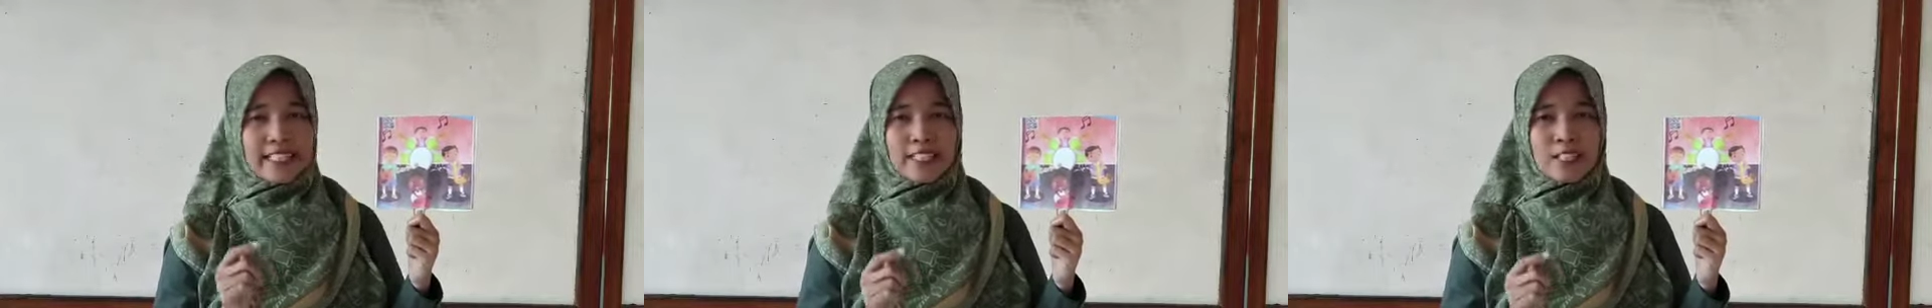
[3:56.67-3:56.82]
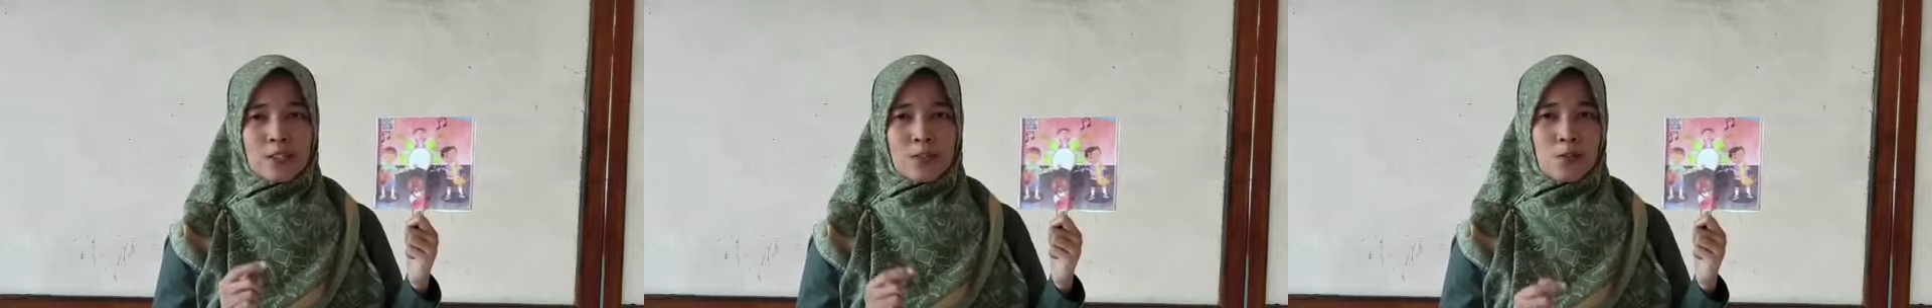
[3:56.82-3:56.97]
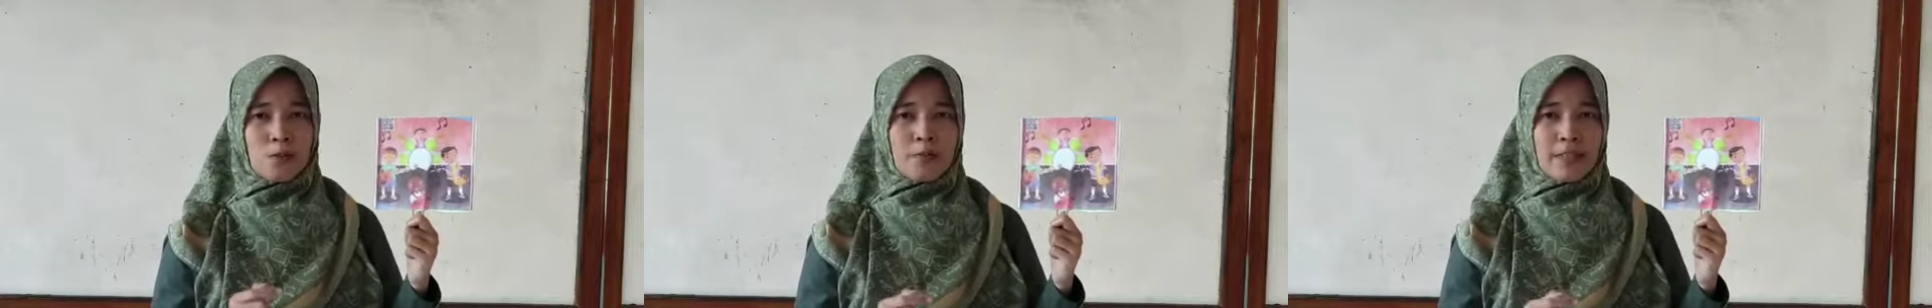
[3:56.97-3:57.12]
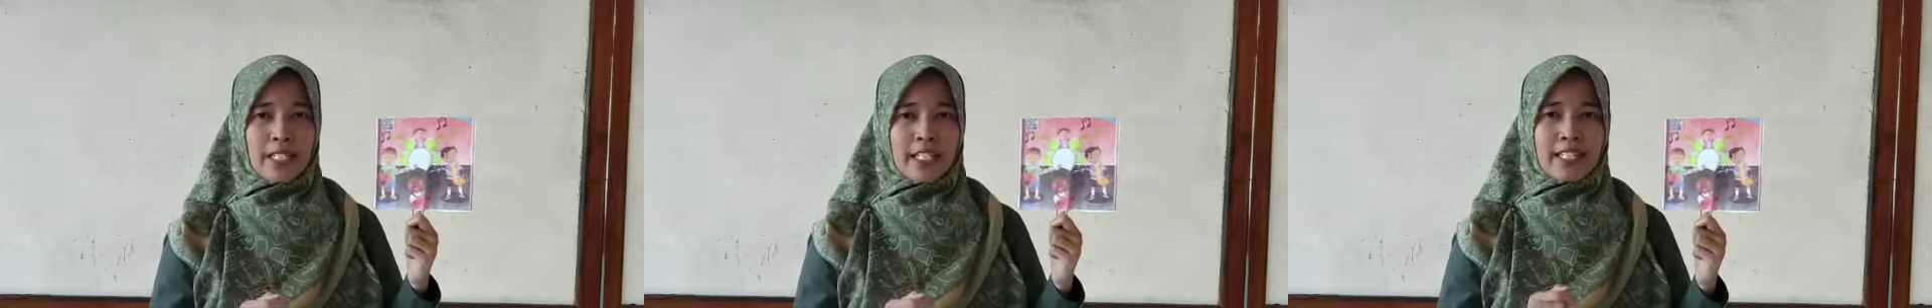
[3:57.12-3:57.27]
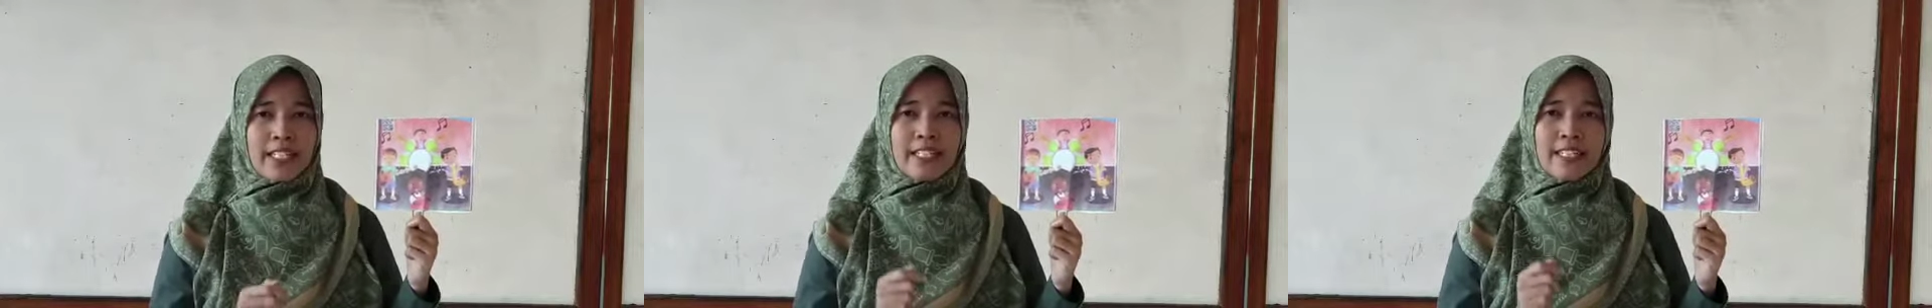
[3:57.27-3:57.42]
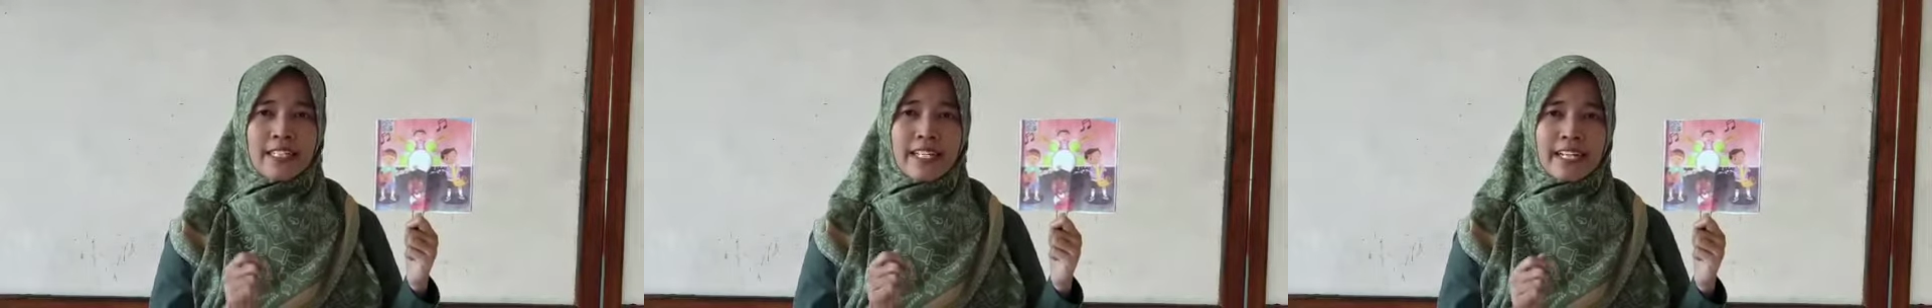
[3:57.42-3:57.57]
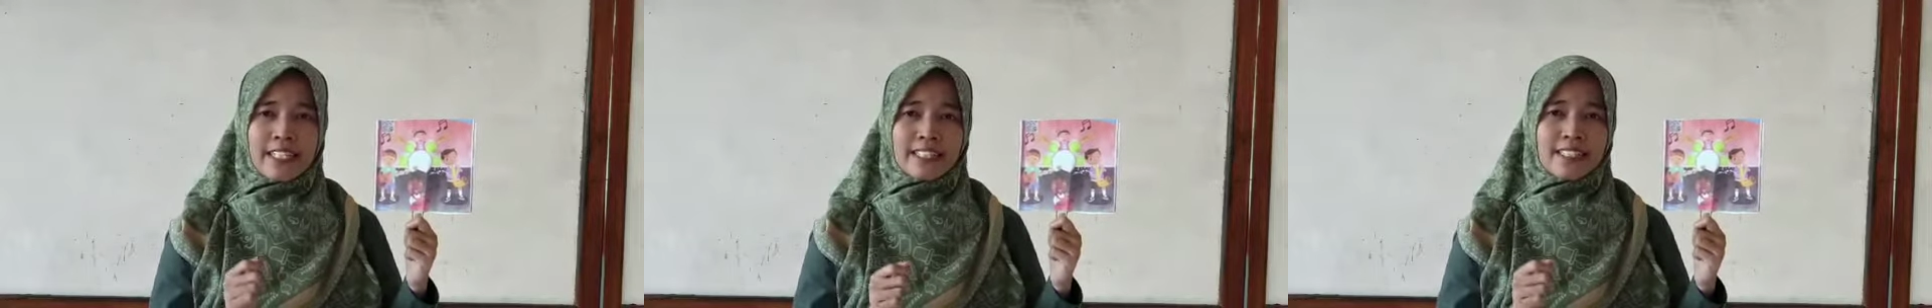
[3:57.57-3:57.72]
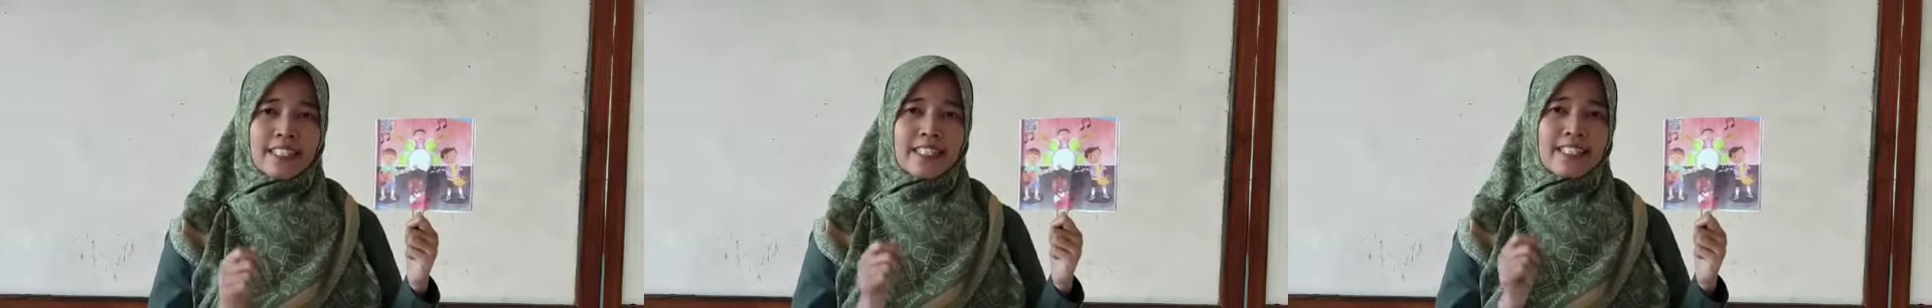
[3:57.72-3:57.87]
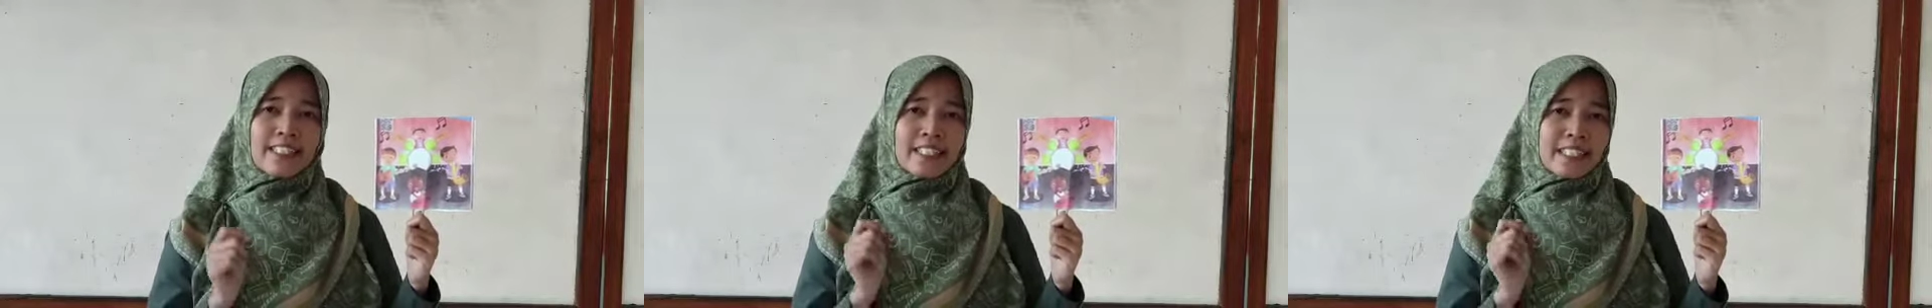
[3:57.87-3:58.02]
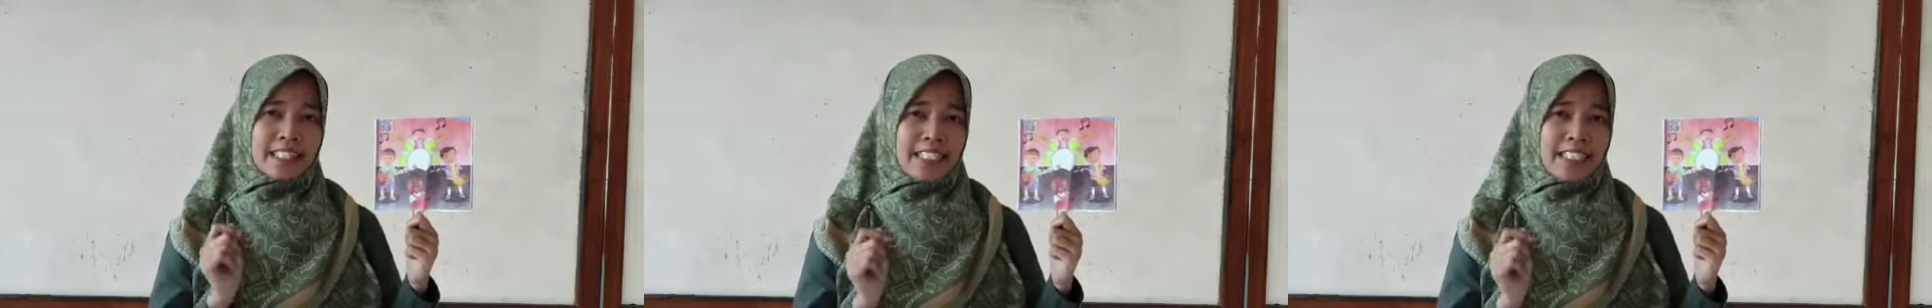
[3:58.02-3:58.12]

instrument does